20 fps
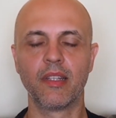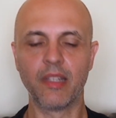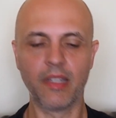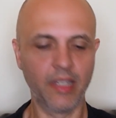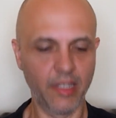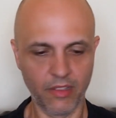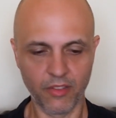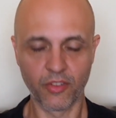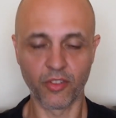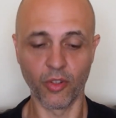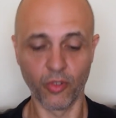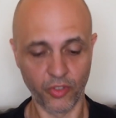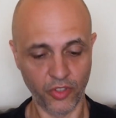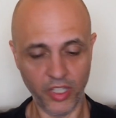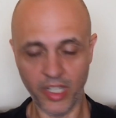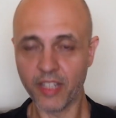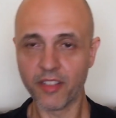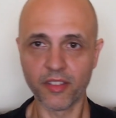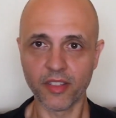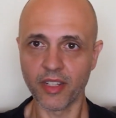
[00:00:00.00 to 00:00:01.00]
And so
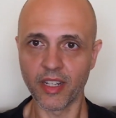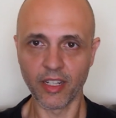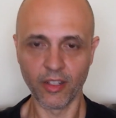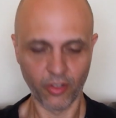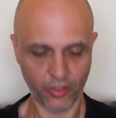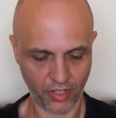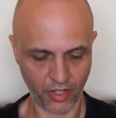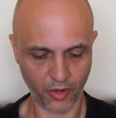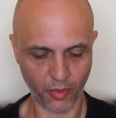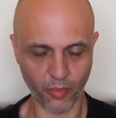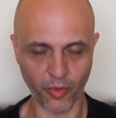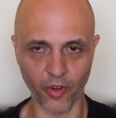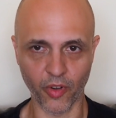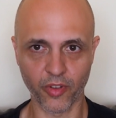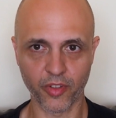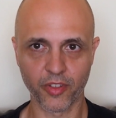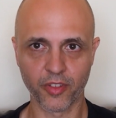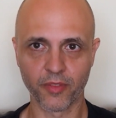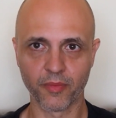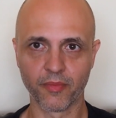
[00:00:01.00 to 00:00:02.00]
she instantly looks at her
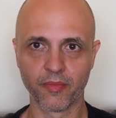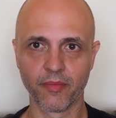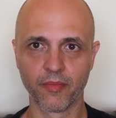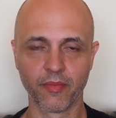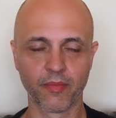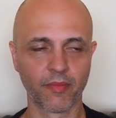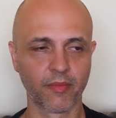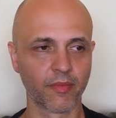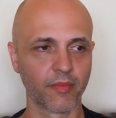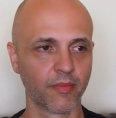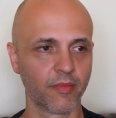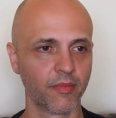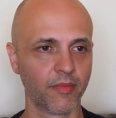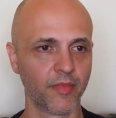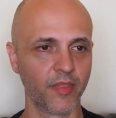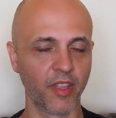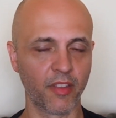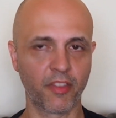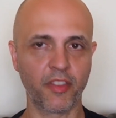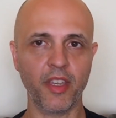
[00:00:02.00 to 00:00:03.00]
purse.
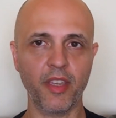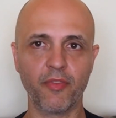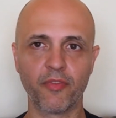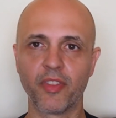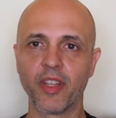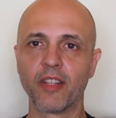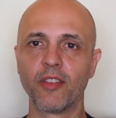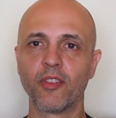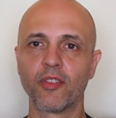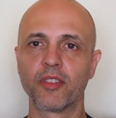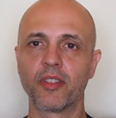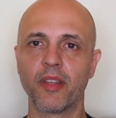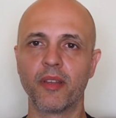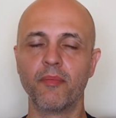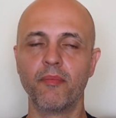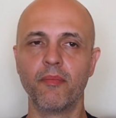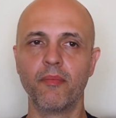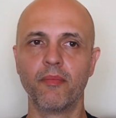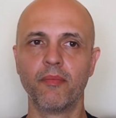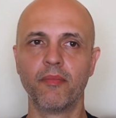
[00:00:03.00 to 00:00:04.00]
The thief then looks at
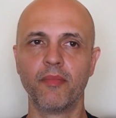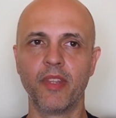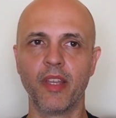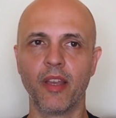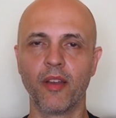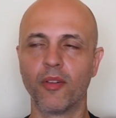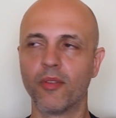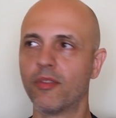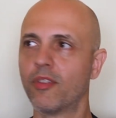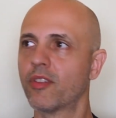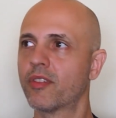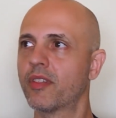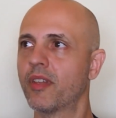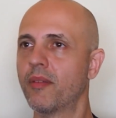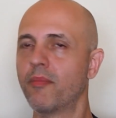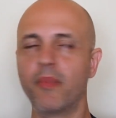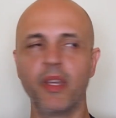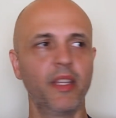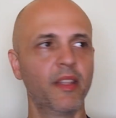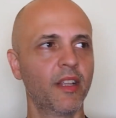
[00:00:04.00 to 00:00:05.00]

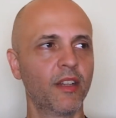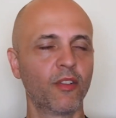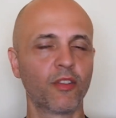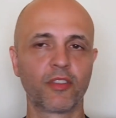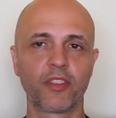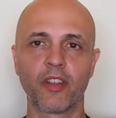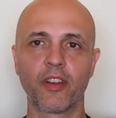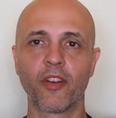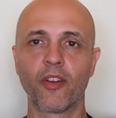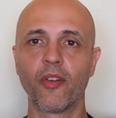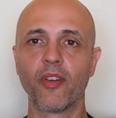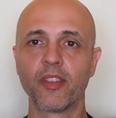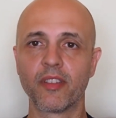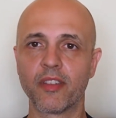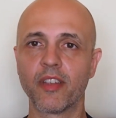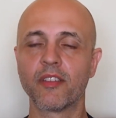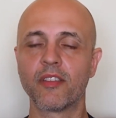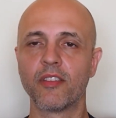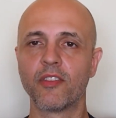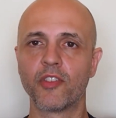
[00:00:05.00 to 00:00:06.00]
me, then looks at her and
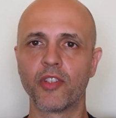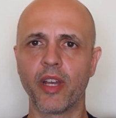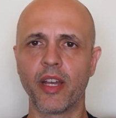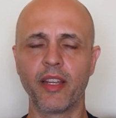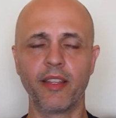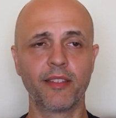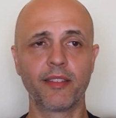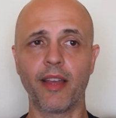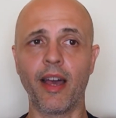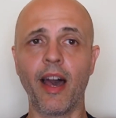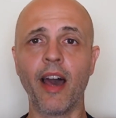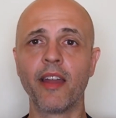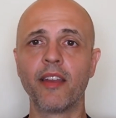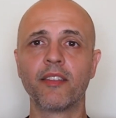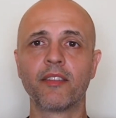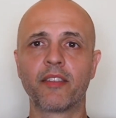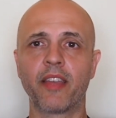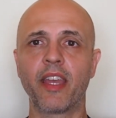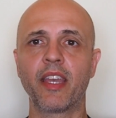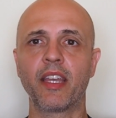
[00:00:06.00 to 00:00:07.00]
says in Chinese, "I
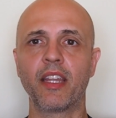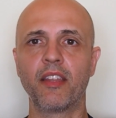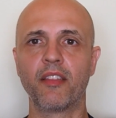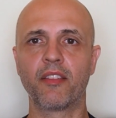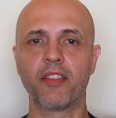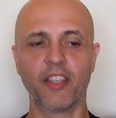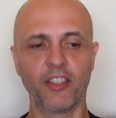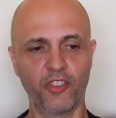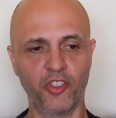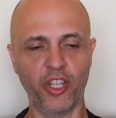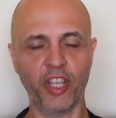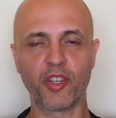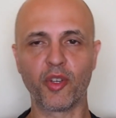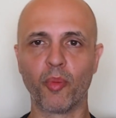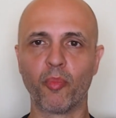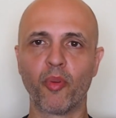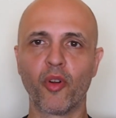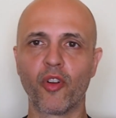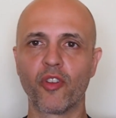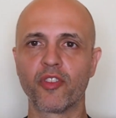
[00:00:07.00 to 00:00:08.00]
didn't take anything. Check your
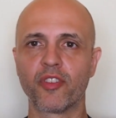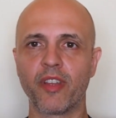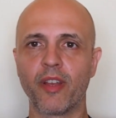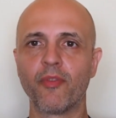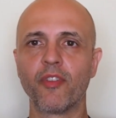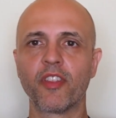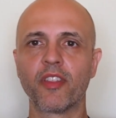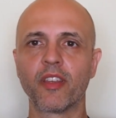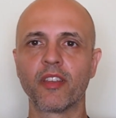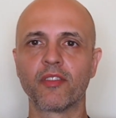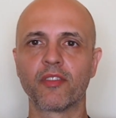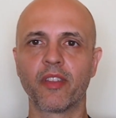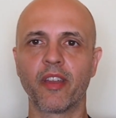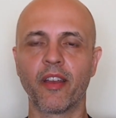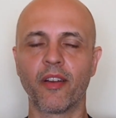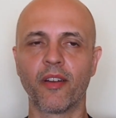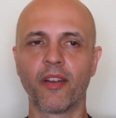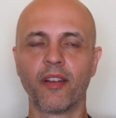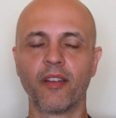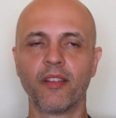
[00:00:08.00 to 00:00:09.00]
purse. Everything's there."